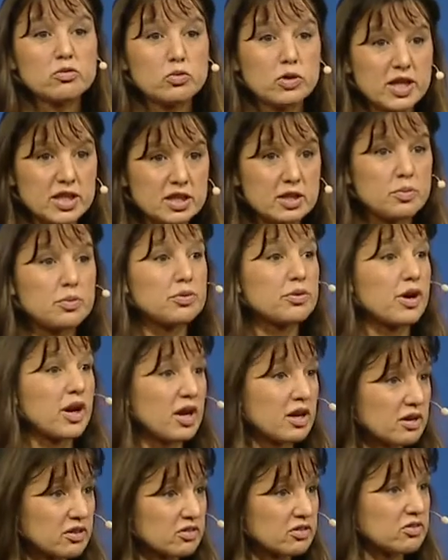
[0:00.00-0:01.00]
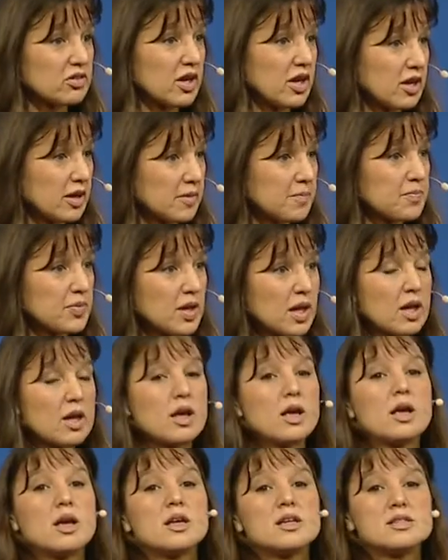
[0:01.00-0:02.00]
weekly prayers there.
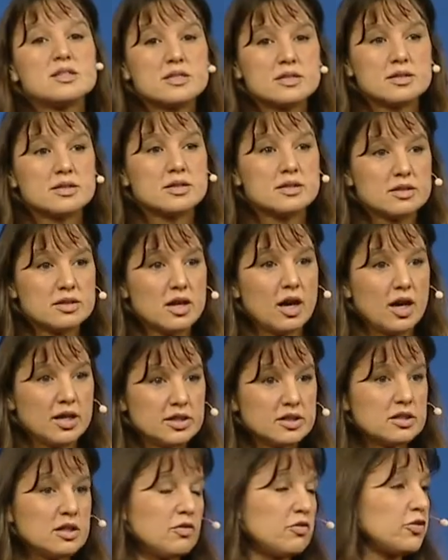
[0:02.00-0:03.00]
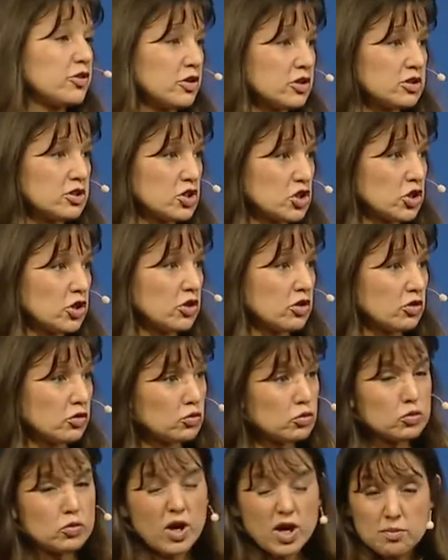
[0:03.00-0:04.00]
130 journals
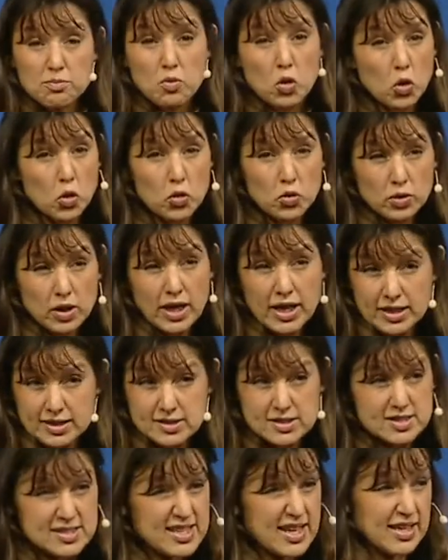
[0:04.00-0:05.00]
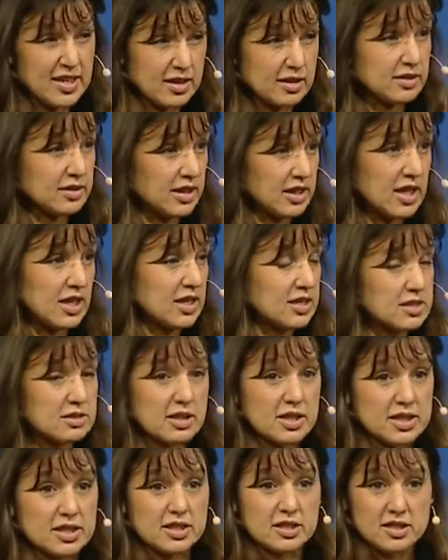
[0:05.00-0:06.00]
who are more like the secular kids,
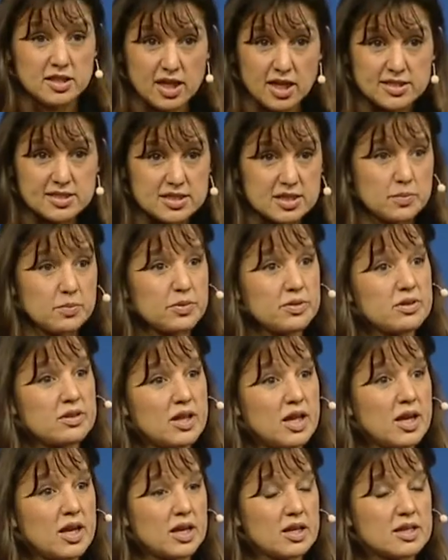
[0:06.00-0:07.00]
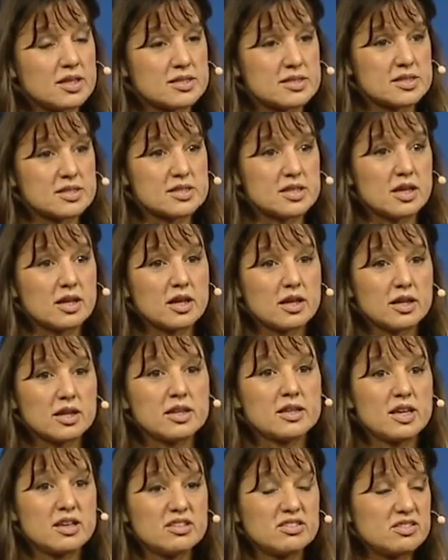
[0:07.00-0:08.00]
right? They're not sympathetic necessarily.
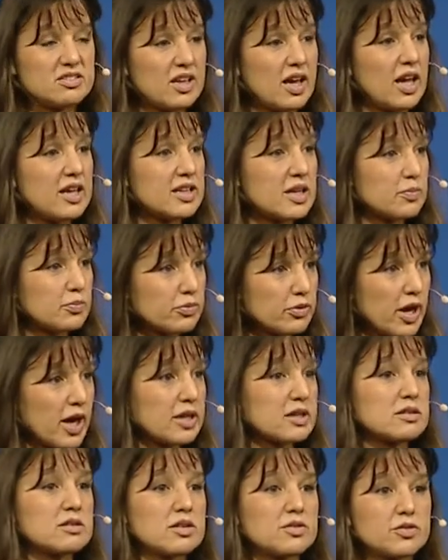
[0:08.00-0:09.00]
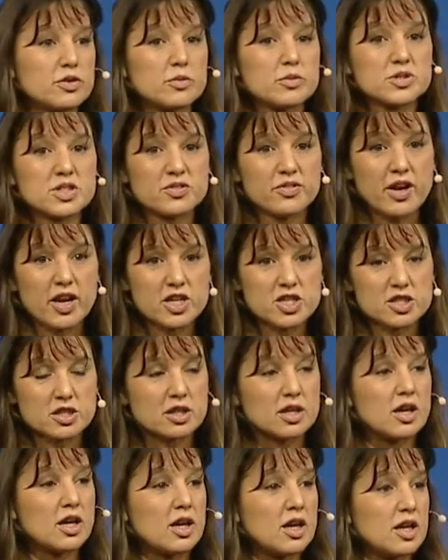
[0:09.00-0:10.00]
They say they practice affirmative action.
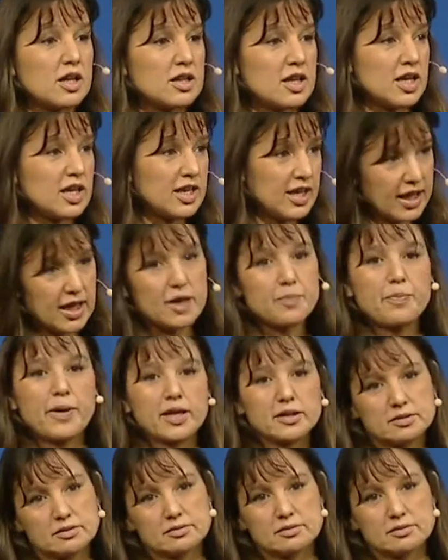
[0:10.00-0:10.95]
They get up at